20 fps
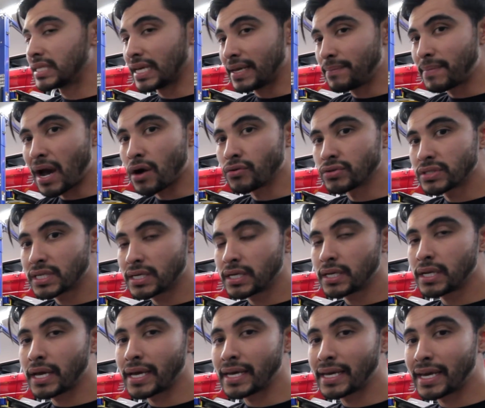
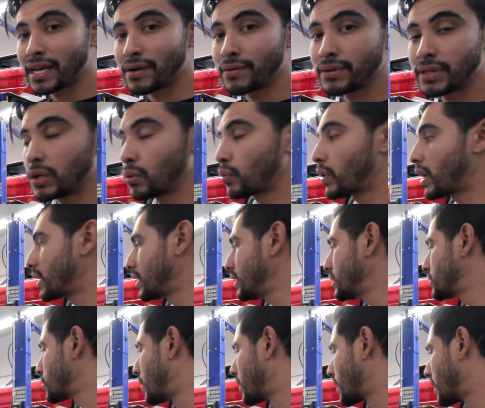demounted and get everything ready
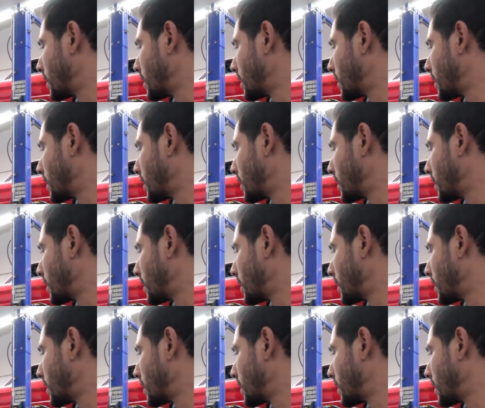so I